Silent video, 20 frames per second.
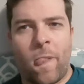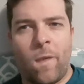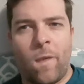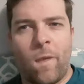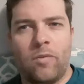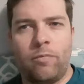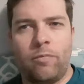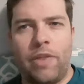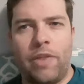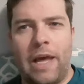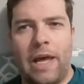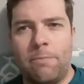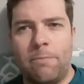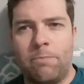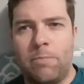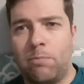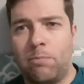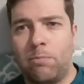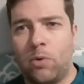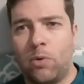that
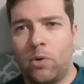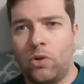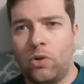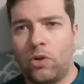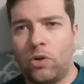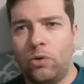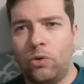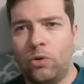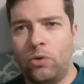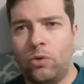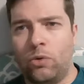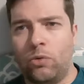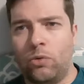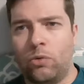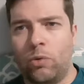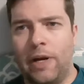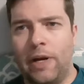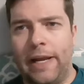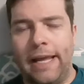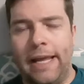people who
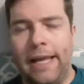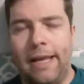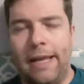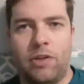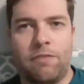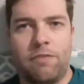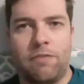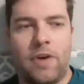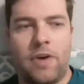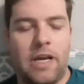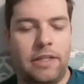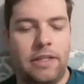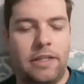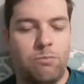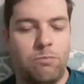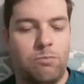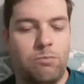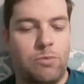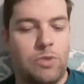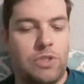were able to find
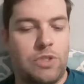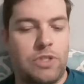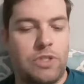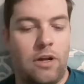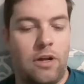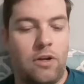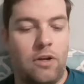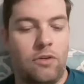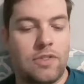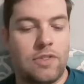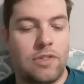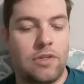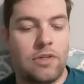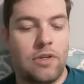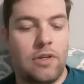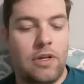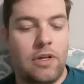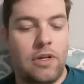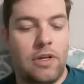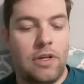themselves
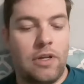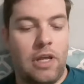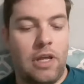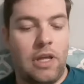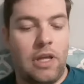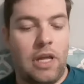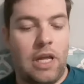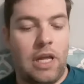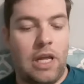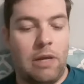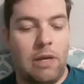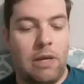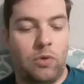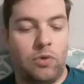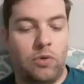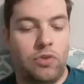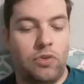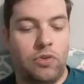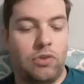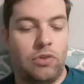able
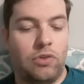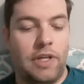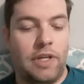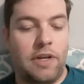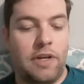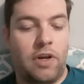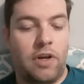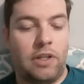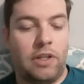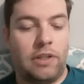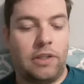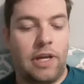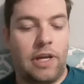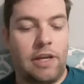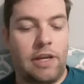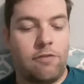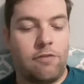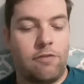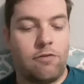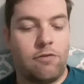to live a
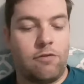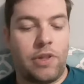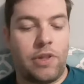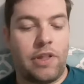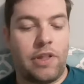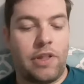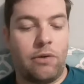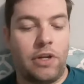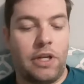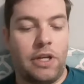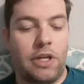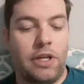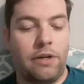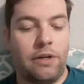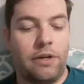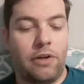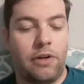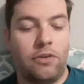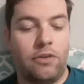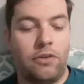life without
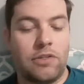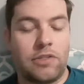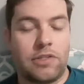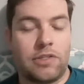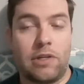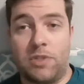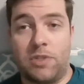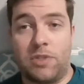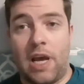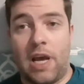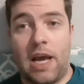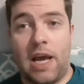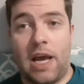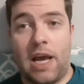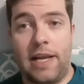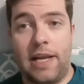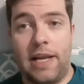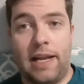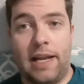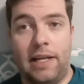adhering to some sky
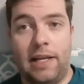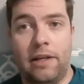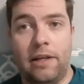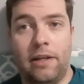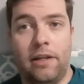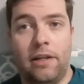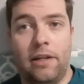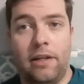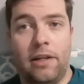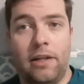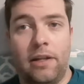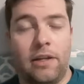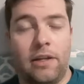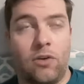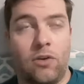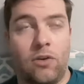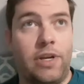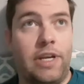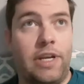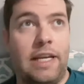daddy or
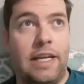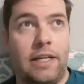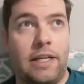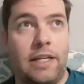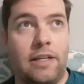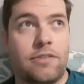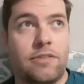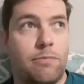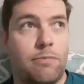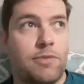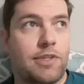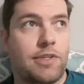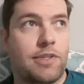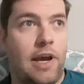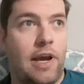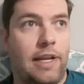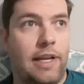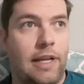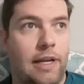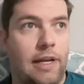needing some sky
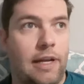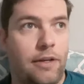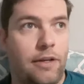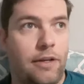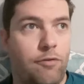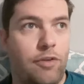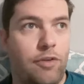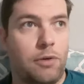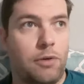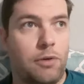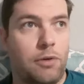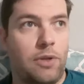daddy to feel good about